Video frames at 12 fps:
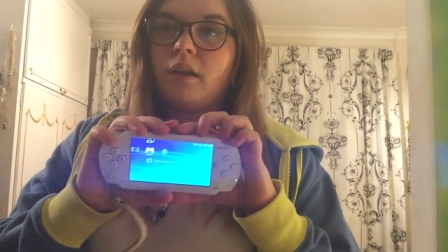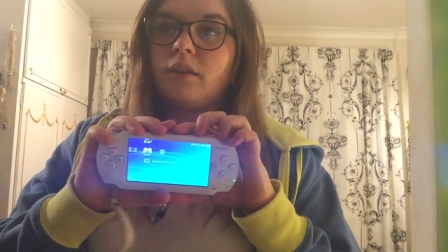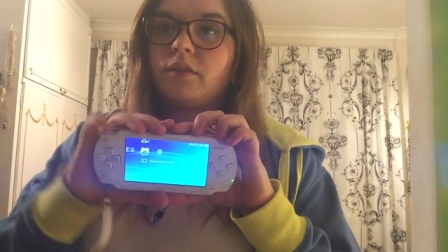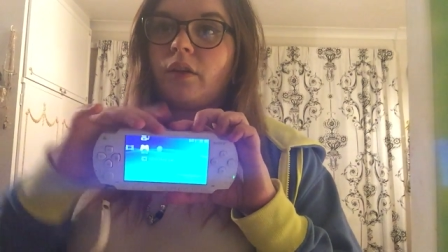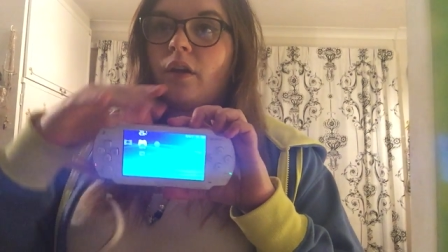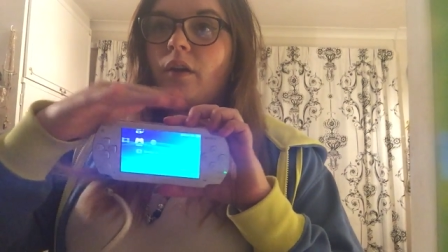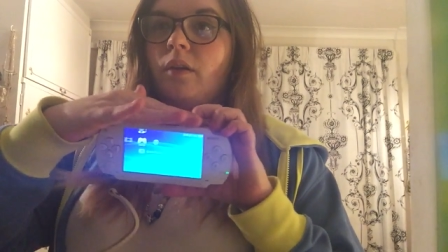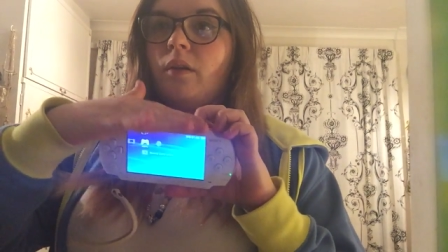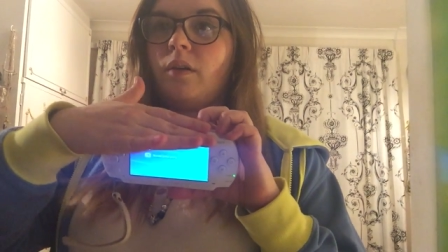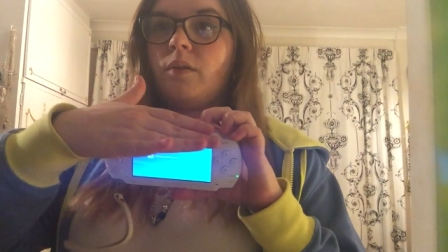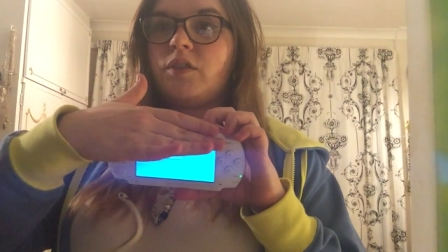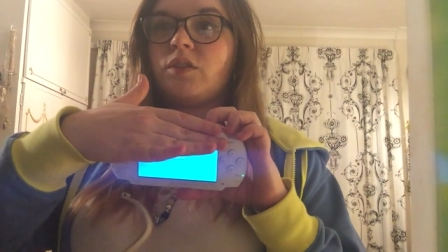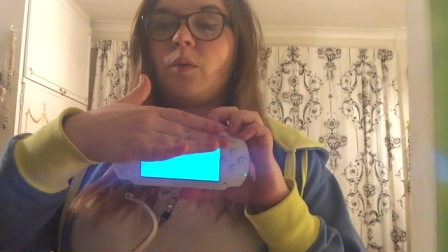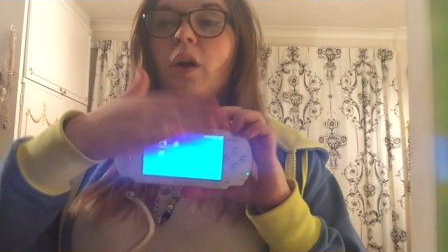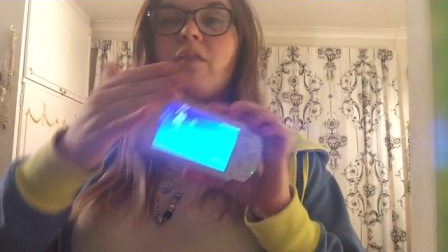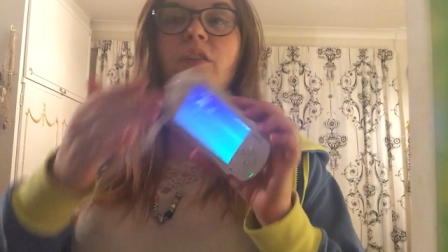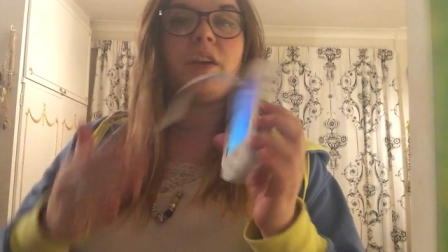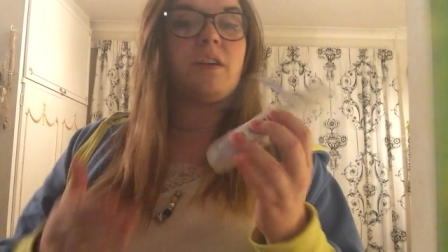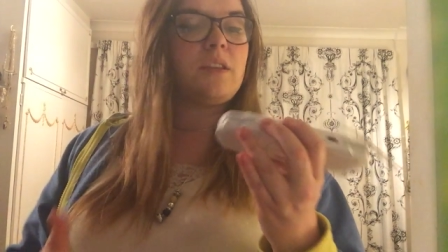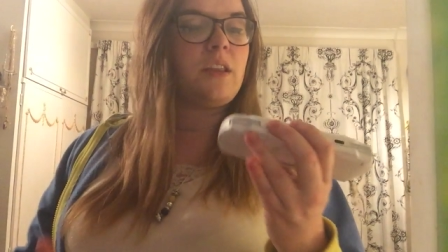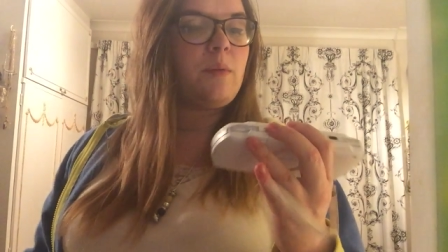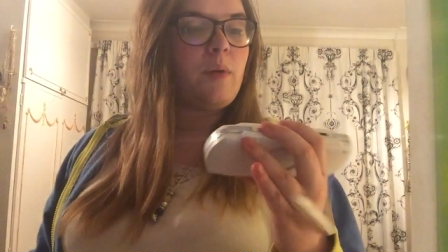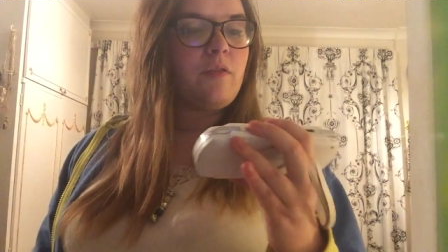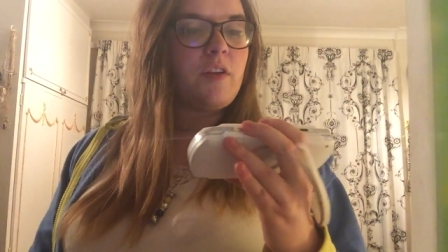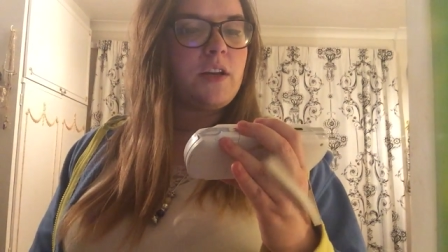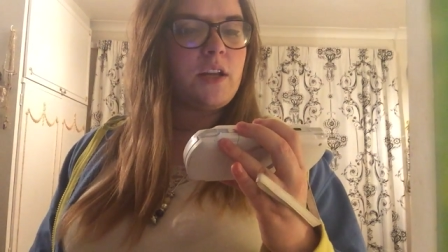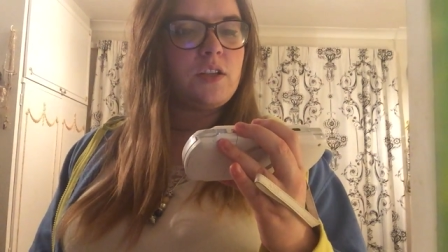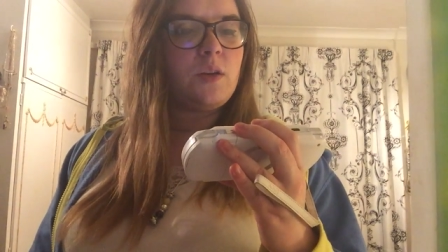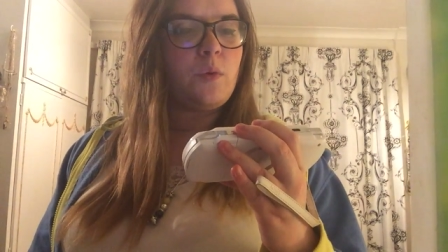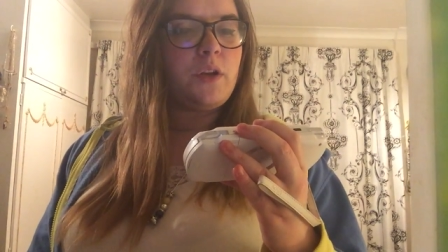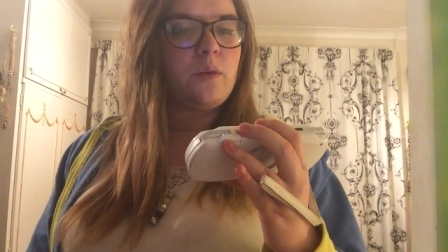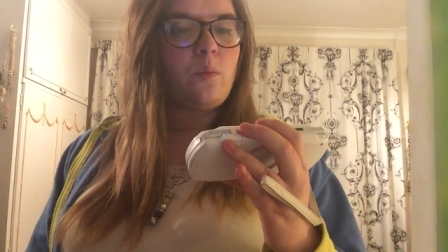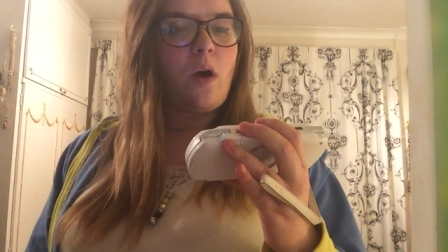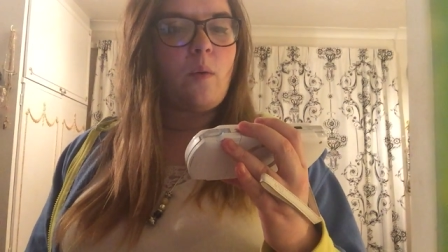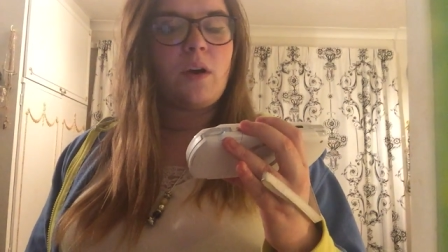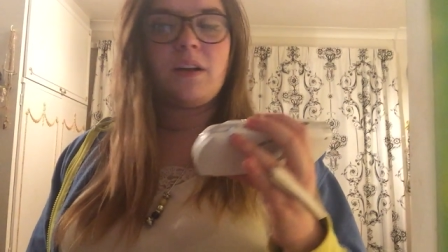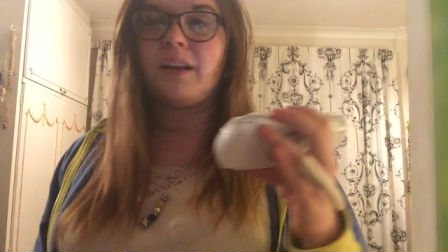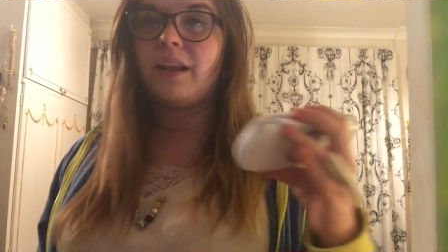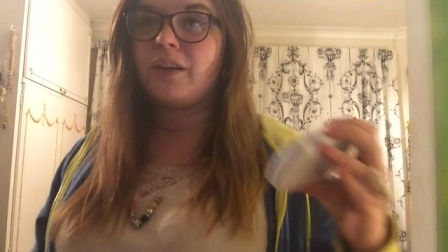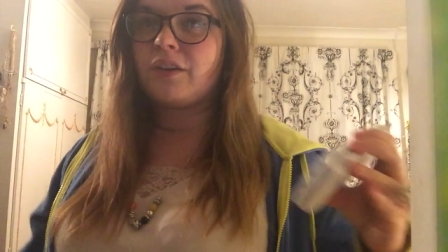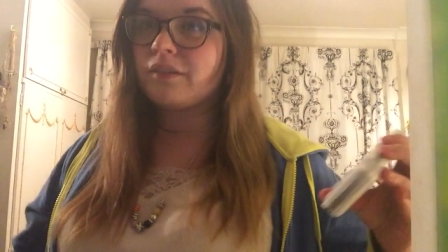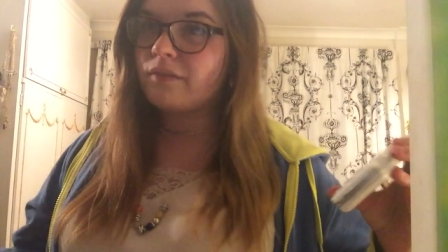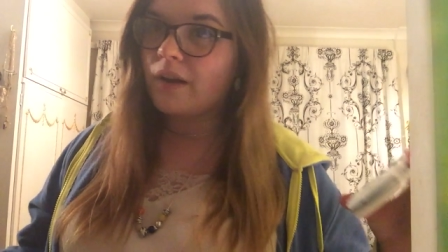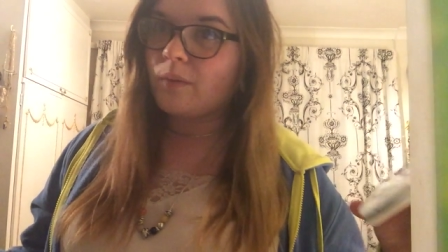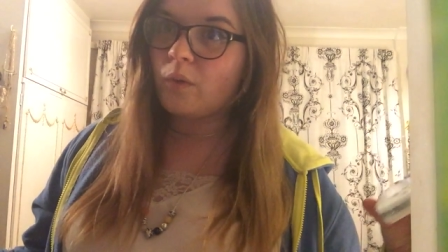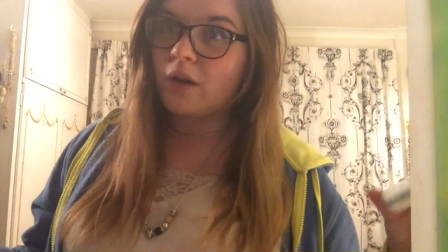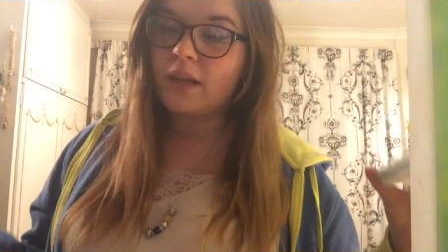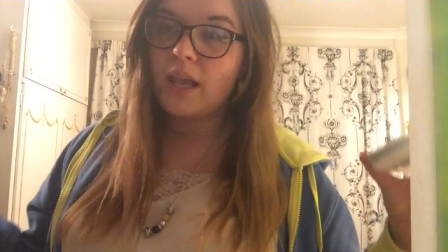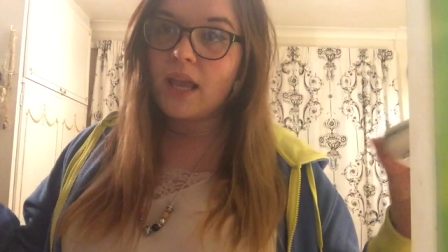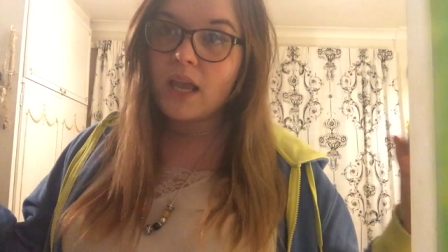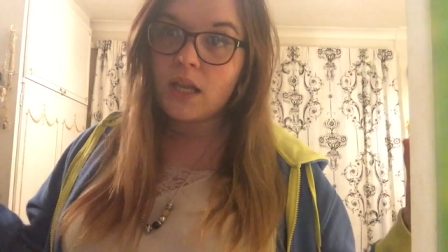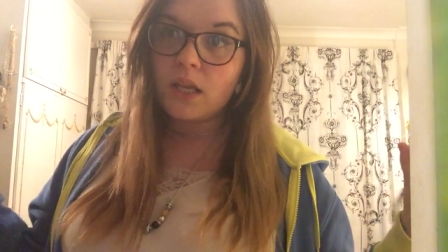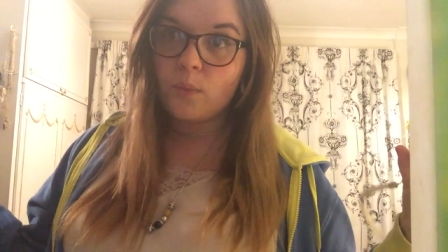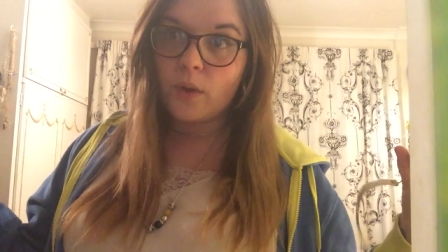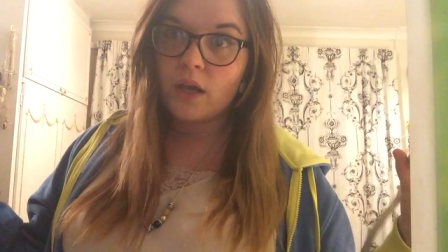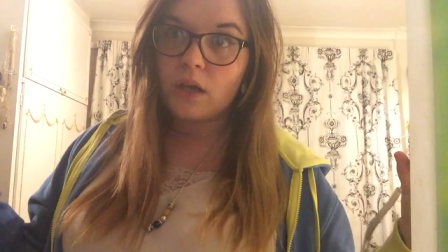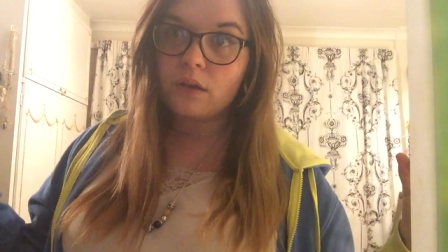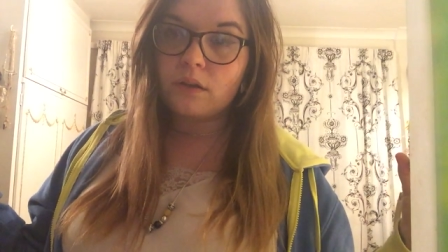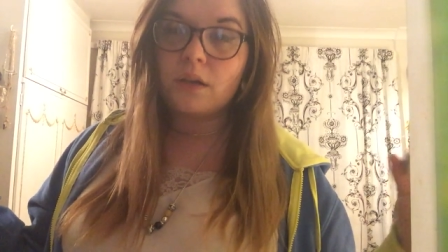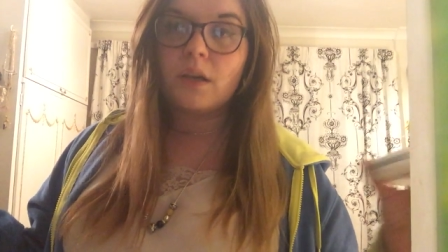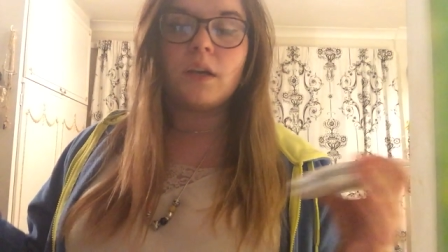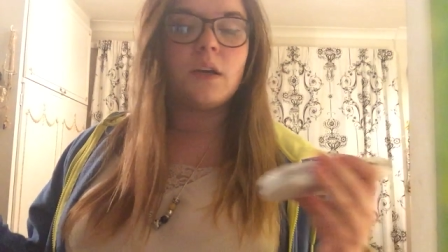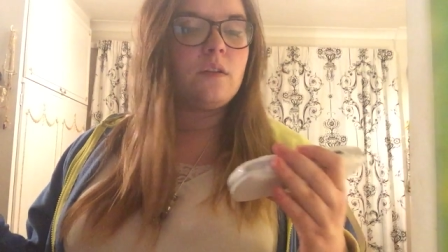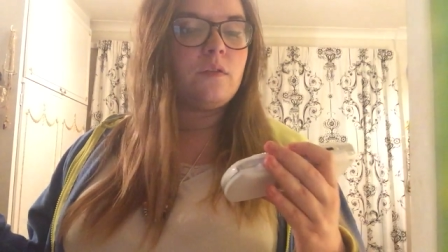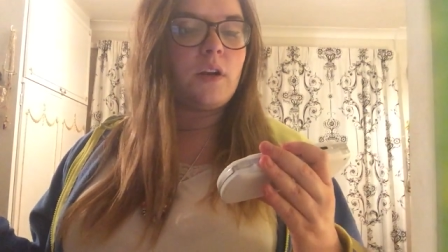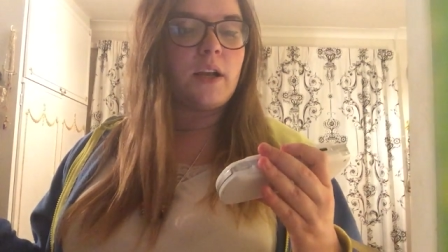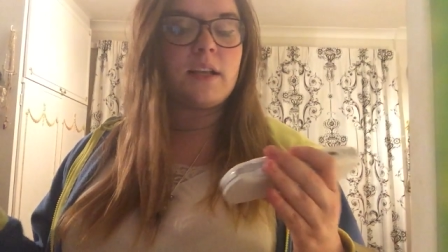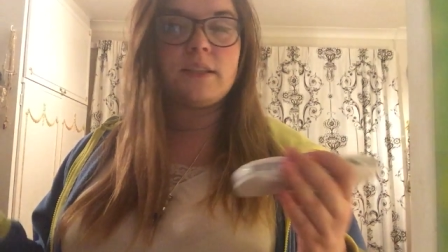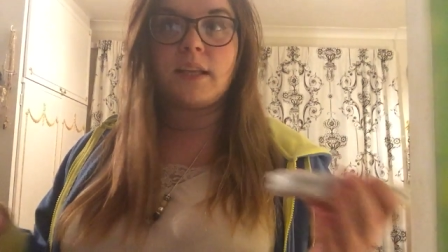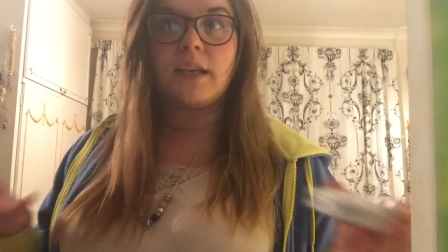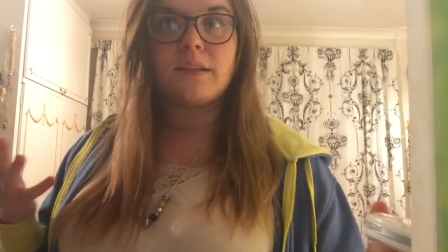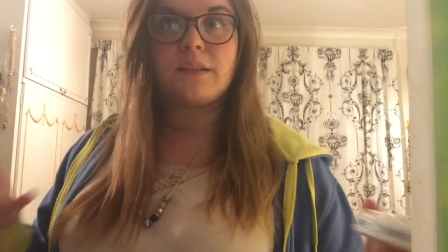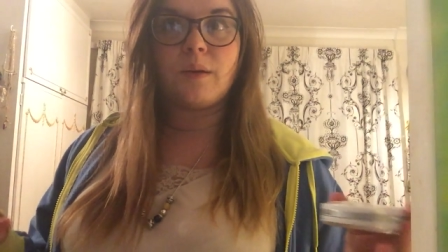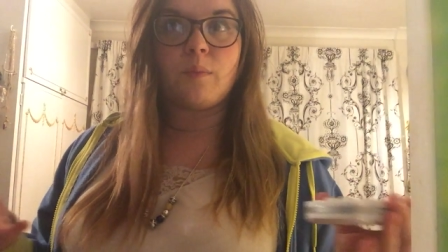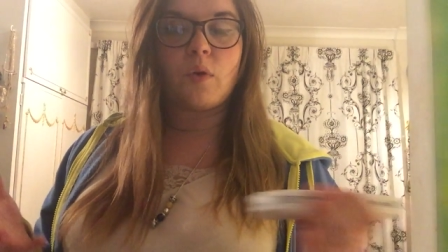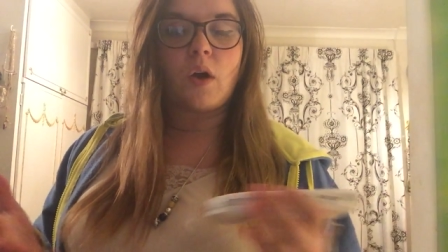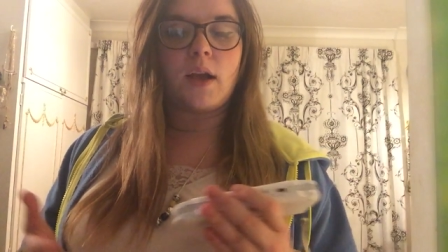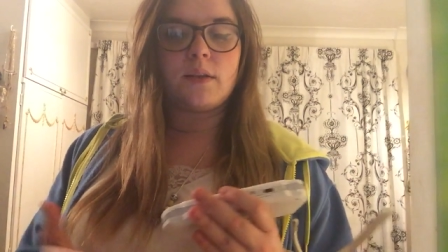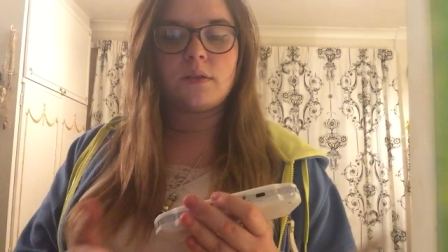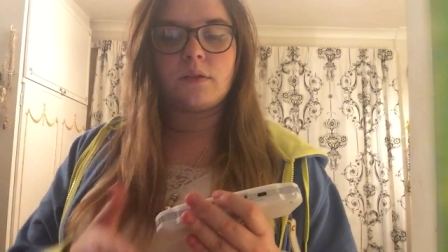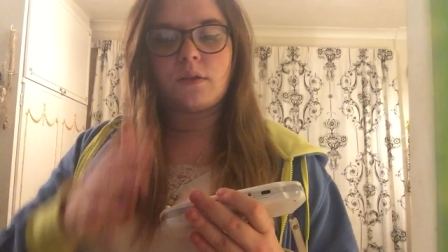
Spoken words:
So, which is quite ironic because I think my friend actually wanted a white one and he couldn't find one anywhere for like a decent price.